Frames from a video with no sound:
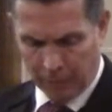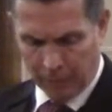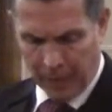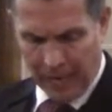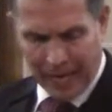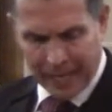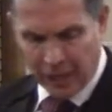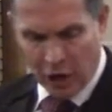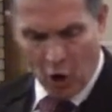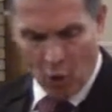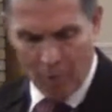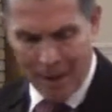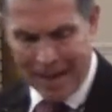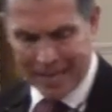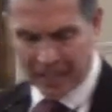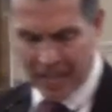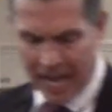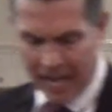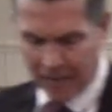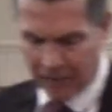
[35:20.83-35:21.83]
And no man
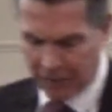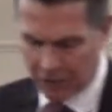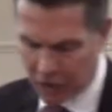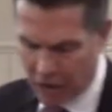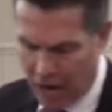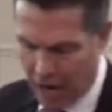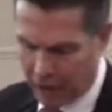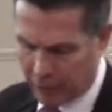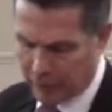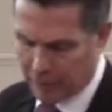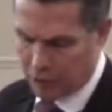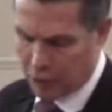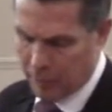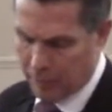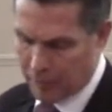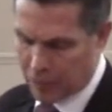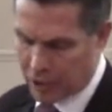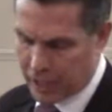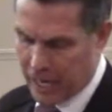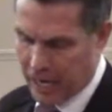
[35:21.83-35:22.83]
taketh this honor unto
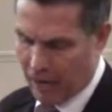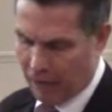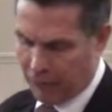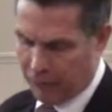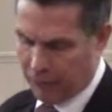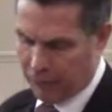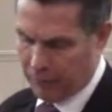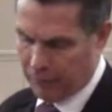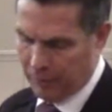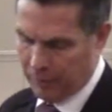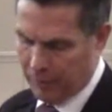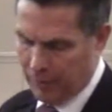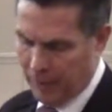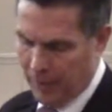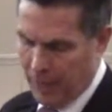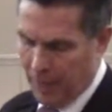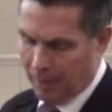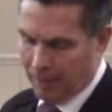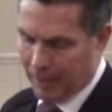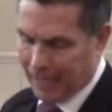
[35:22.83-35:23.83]
himself,
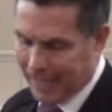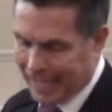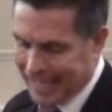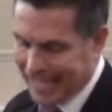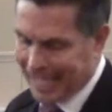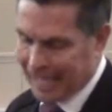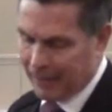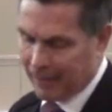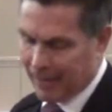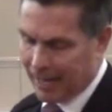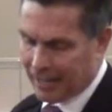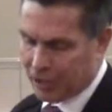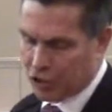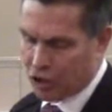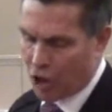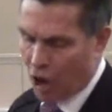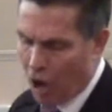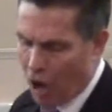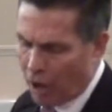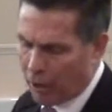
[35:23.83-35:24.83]
but he that is
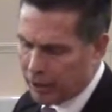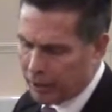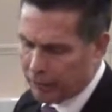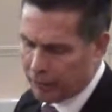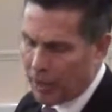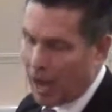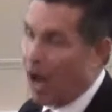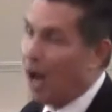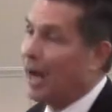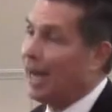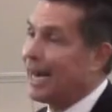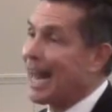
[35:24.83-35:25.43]
called of God,